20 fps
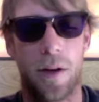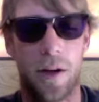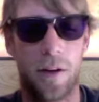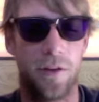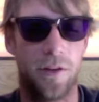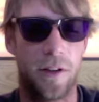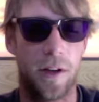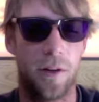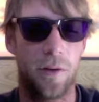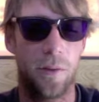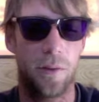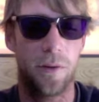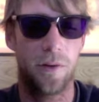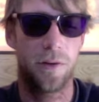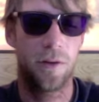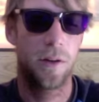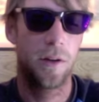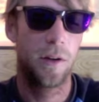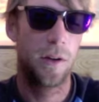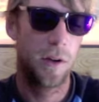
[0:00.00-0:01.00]
checked
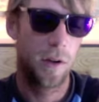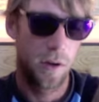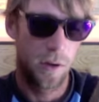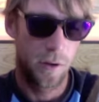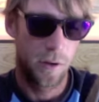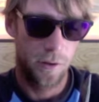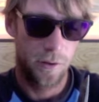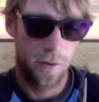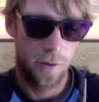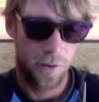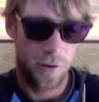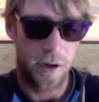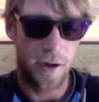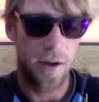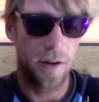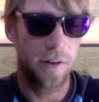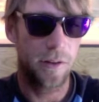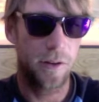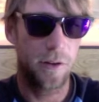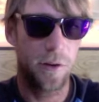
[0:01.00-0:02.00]
was check
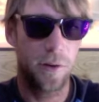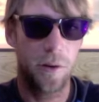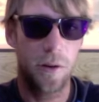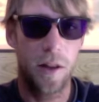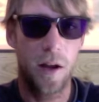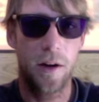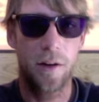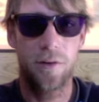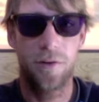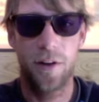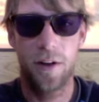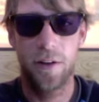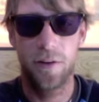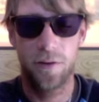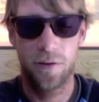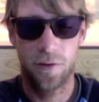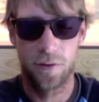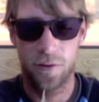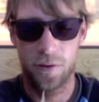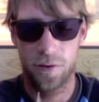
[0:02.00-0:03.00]
out the new lock
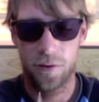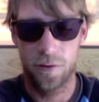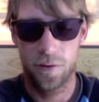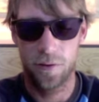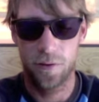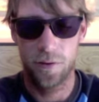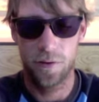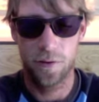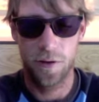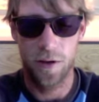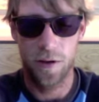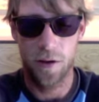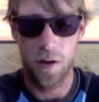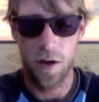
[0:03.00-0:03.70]
face, the